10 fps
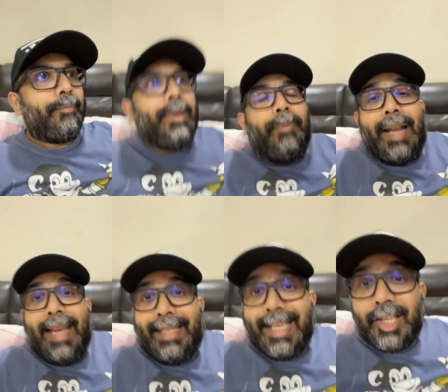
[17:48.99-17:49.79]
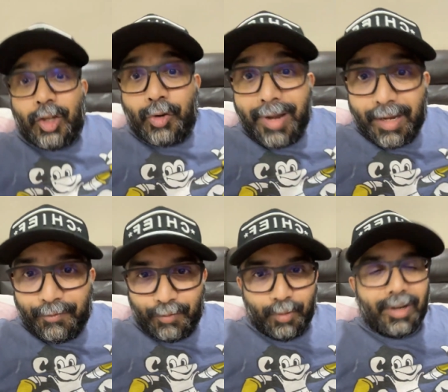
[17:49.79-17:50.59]
People are eating
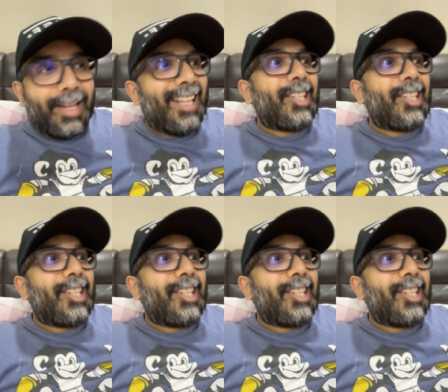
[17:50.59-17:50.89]
street food.